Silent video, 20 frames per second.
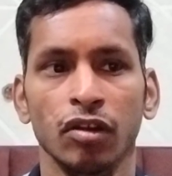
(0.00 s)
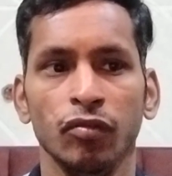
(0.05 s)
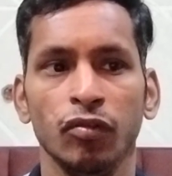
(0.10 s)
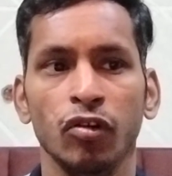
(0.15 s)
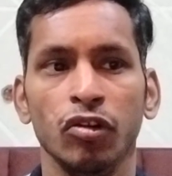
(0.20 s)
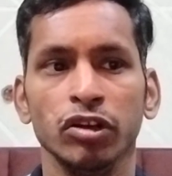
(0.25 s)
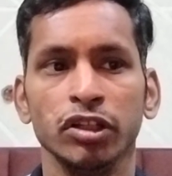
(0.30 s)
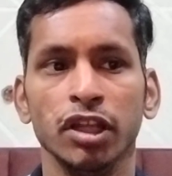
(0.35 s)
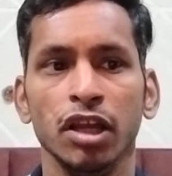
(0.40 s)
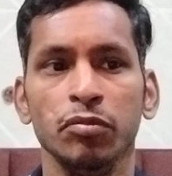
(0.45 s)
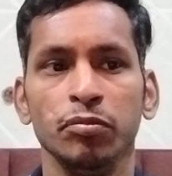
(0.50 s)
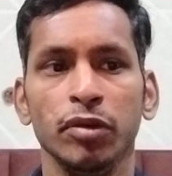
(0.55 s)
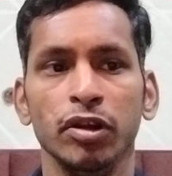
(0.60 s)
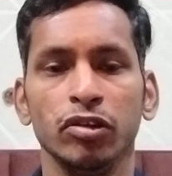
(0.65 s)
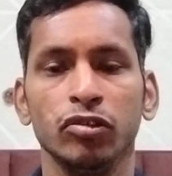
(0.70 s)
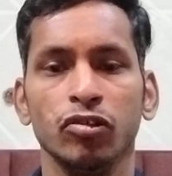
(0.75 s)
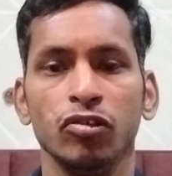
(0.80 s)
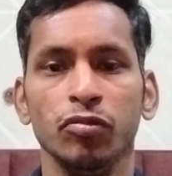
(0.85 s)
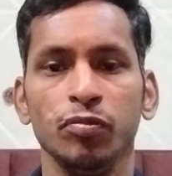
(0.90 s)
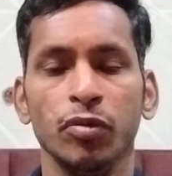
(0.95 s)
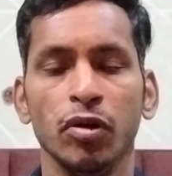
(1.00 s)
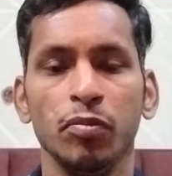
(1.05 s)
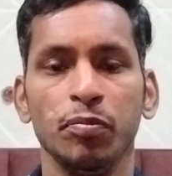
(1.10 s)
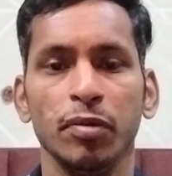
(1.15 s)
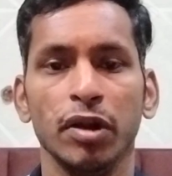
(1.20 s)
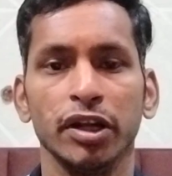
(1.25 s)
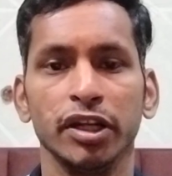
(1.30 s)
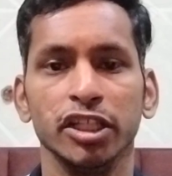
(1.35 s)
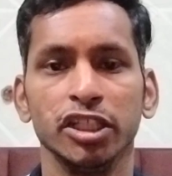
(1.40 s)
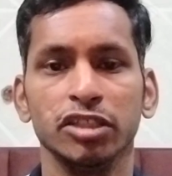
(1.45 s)
For example, a group of
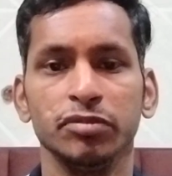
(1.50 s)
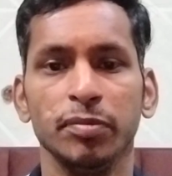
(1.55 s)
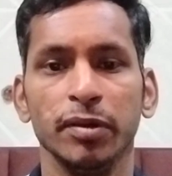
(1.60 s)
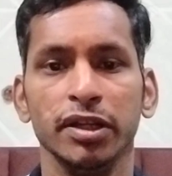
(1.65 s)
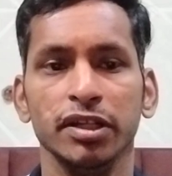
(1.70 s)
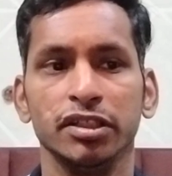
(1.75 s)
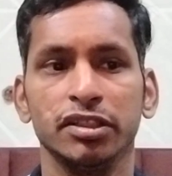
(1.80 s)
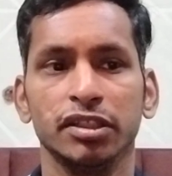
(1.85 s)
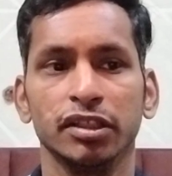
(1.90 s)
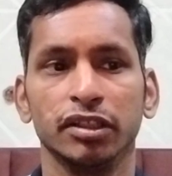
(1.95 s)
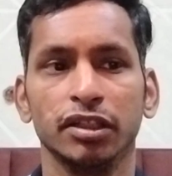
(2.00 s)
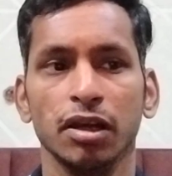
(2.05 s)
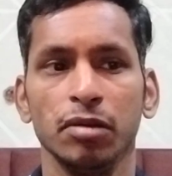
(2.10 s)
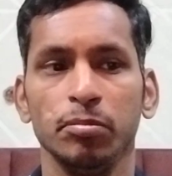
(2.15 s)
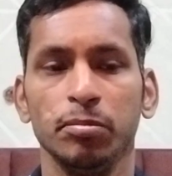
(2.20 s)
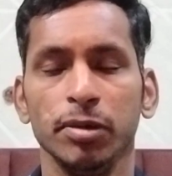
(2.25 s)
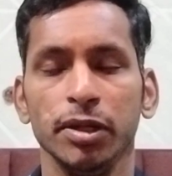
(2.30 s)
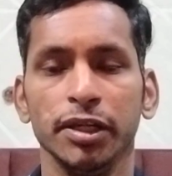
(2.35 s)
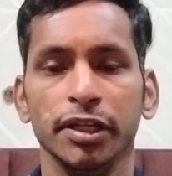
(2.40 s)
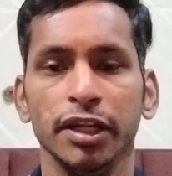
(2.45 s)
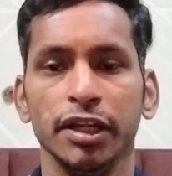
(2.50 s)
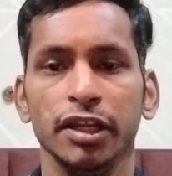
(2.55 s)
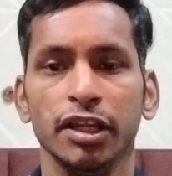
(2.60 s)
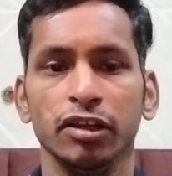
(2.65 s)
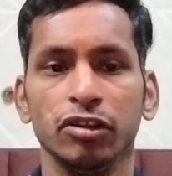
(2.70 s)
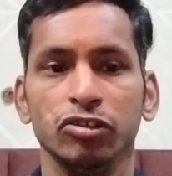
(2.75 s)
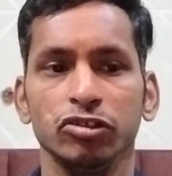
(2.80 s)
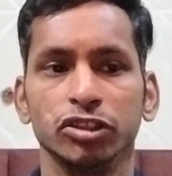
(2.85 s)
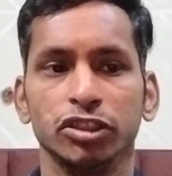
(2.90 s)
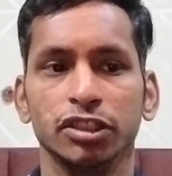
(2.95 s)
participants completed
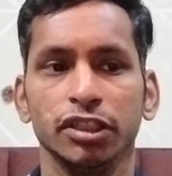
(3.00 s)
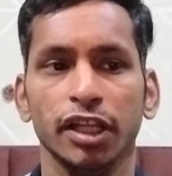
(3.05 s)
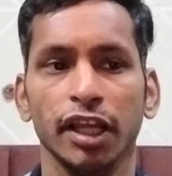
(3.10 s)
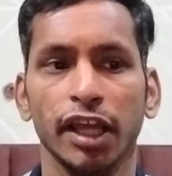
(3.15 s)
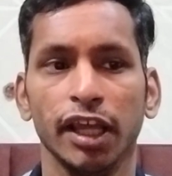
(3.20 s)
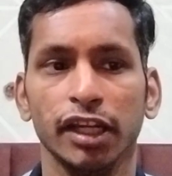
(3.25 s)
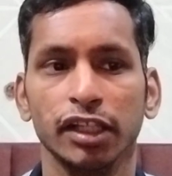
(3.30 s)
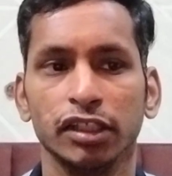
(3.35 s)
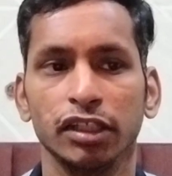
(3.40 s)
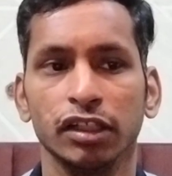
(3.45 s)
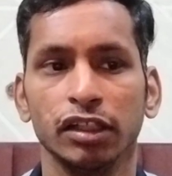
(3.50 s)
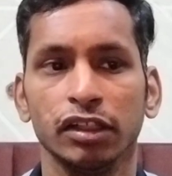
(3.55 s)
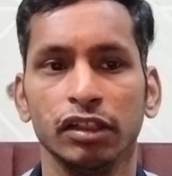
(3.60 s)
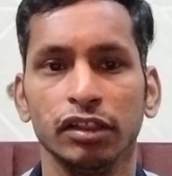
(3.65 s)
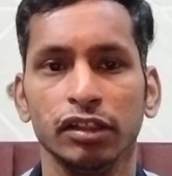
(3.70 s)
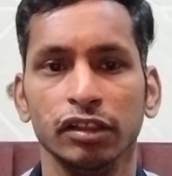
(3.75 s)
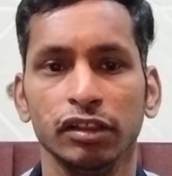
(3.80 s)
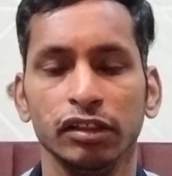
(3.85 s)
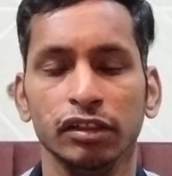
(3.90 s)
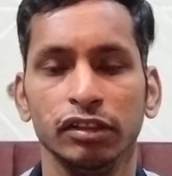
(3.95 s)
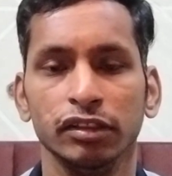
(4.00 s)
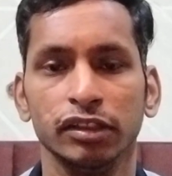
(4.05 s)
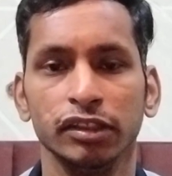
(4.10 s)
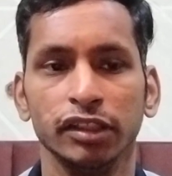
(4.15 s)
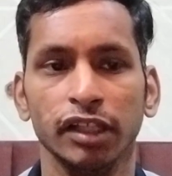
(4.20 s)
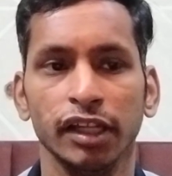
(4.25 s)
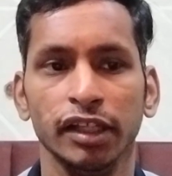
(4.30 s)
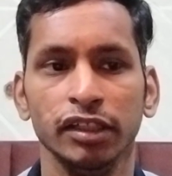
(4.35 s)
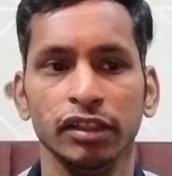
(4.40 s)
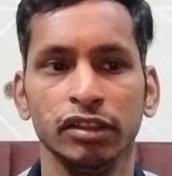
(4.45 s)
a questionnaire
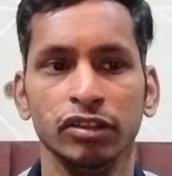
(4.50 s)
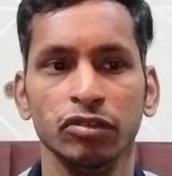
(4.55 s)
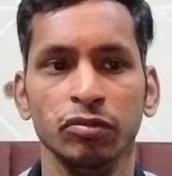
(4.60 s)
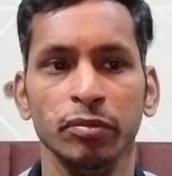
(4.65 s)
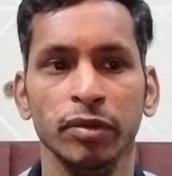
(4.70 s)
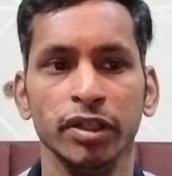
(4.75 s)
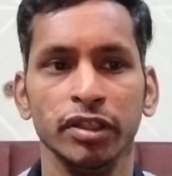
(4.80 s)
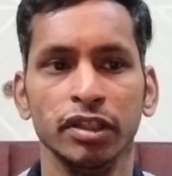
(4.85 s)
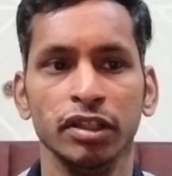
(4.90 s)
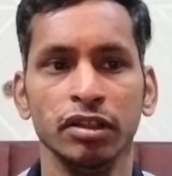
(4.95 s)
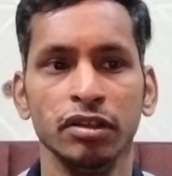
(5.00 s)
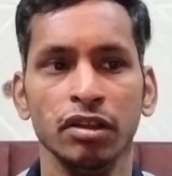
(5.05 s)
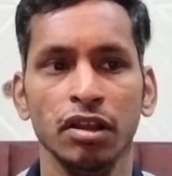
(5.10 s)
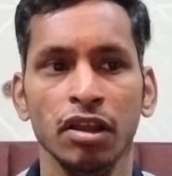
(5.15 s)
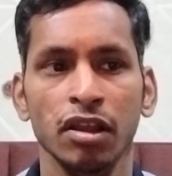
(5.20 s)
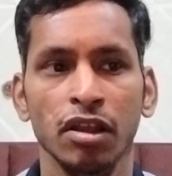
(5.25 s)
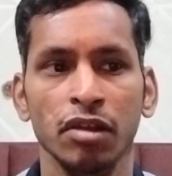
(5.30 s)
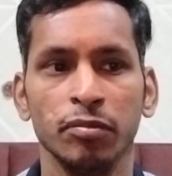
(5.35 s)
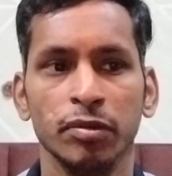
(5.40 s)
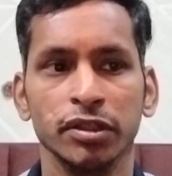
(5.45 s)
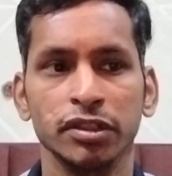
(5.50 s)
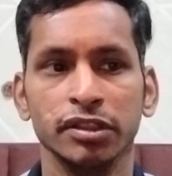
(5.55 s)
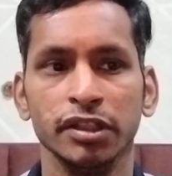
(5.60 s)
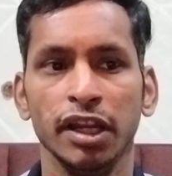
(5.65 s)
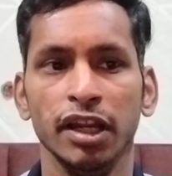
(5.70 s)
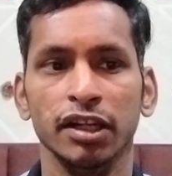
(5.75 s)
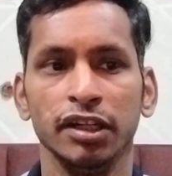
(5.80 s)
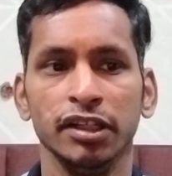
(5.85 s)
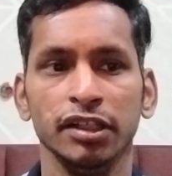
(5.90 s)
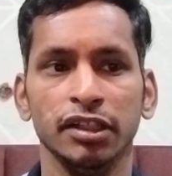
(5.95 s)
designed to measure
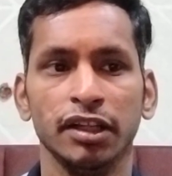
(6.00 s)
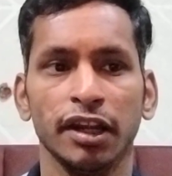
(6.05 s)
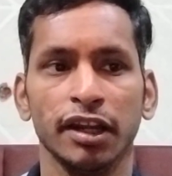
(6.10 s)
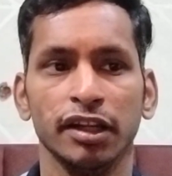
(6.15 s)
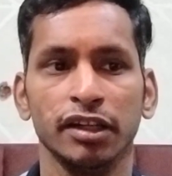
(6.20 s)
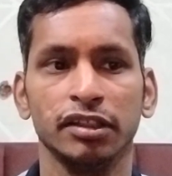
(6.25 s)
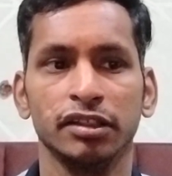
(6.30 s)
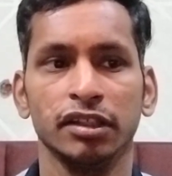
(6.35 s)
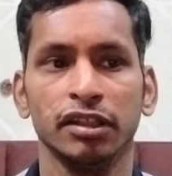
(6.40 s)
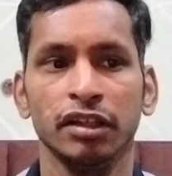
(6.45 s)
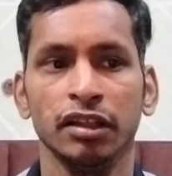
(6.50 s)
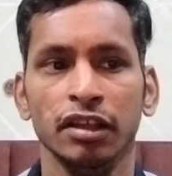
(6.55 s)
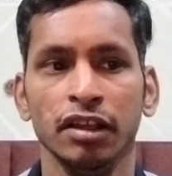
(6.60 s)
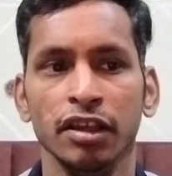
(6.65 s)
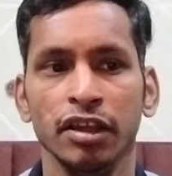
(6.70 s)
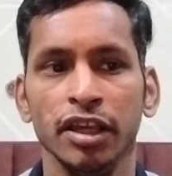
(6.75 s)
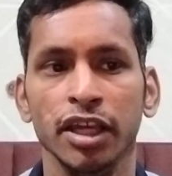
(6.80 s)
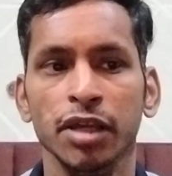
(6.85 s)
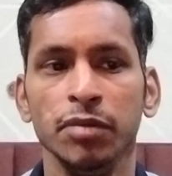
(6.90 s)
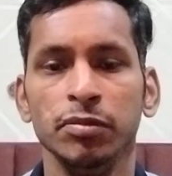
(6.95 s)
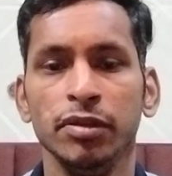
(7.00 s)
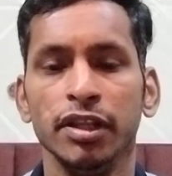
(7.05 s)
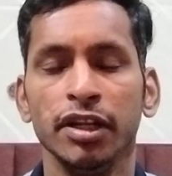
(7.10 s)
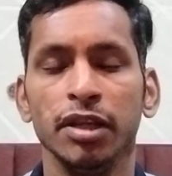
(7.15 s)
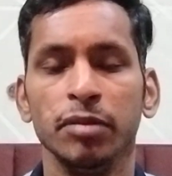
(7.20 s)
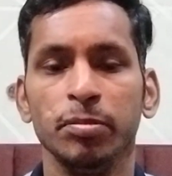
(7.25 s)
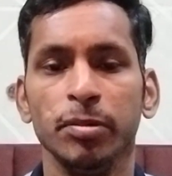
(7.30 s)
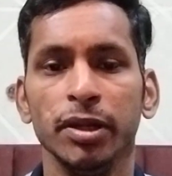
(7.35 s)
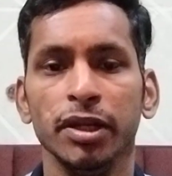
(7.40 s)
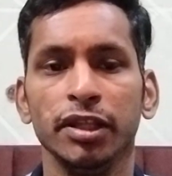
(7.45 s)
personality traits. If they
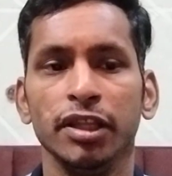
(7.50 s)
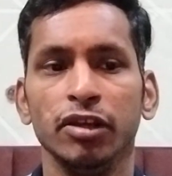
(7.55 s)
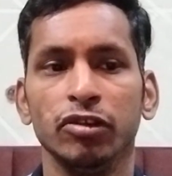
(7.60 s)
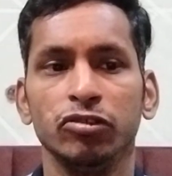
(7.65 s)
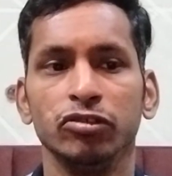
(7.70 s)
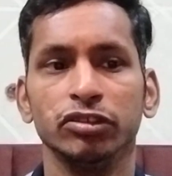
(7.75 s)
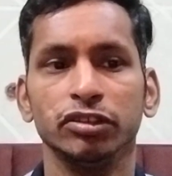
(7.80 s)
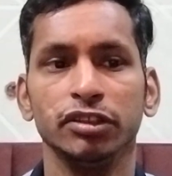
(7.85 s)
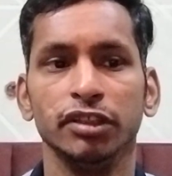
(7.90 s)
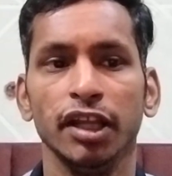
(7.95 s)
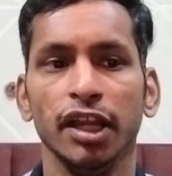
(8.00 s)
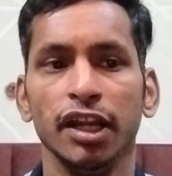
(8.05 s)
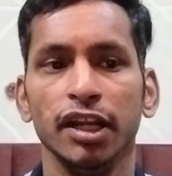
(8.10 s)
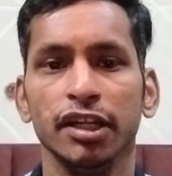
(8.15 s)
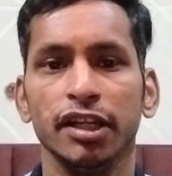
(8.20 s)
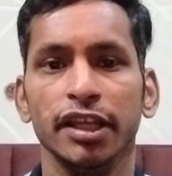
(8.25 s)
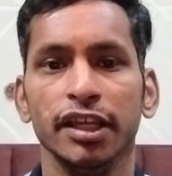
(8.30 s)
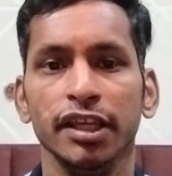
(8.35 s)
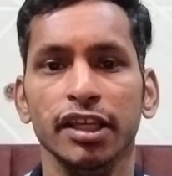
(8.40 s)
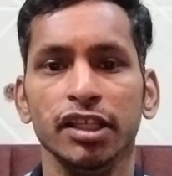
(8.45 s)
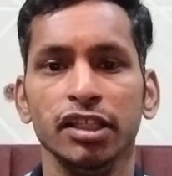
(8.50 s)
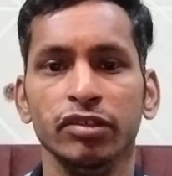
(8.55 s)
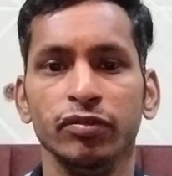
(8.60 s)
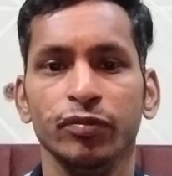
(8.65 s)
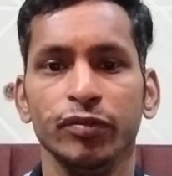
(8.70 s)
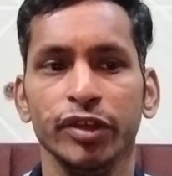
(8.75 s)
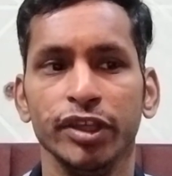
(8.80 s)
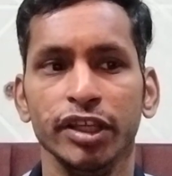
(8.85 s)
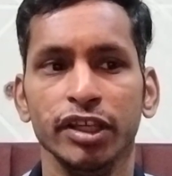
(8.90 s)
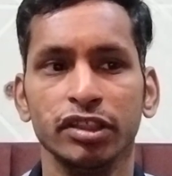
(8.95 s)
repeat the questionnaire days,
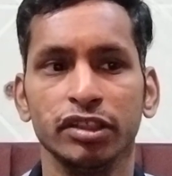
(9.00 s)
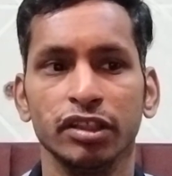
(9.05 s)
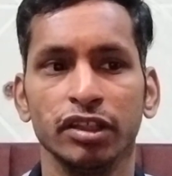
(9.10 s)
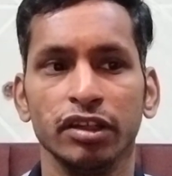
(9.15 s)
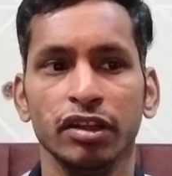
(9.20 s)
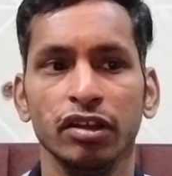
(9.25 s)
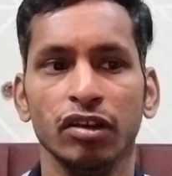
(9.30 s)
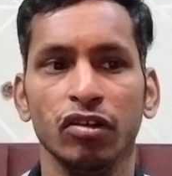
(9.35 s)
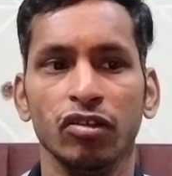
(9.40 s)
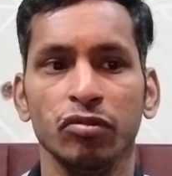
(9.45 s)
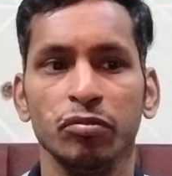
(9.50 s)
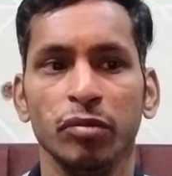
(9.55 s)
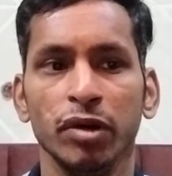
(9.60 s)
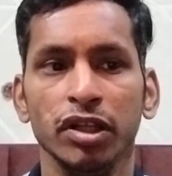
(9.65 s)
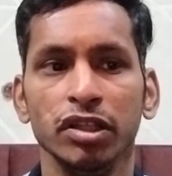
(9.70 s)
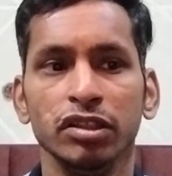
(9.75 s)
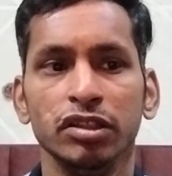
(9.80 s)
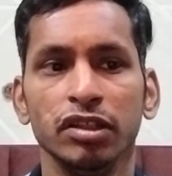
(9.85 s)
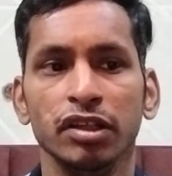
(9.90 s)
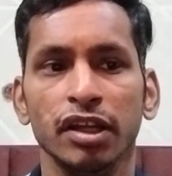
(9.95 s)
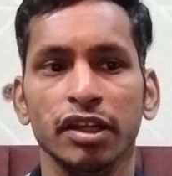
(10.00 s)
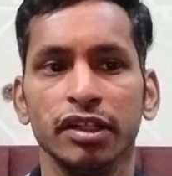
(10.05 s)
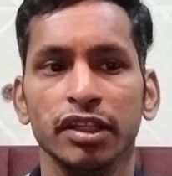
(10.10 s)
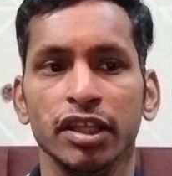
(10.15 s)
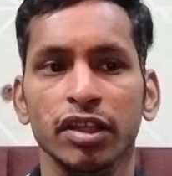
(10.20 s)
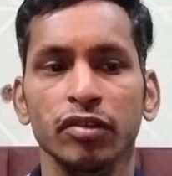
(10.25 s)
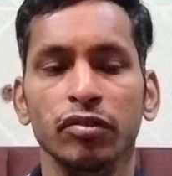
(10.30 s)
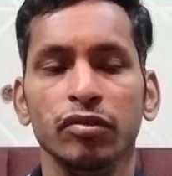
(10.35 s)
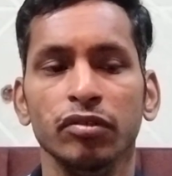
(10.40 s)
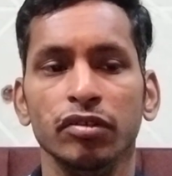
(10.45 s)
weeks, or months and
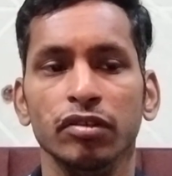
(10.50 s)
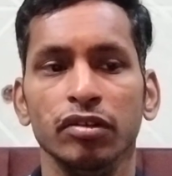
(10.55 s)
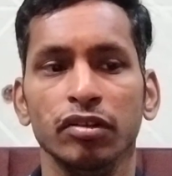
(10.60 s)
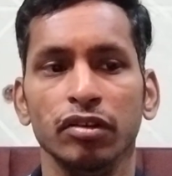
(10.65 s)
give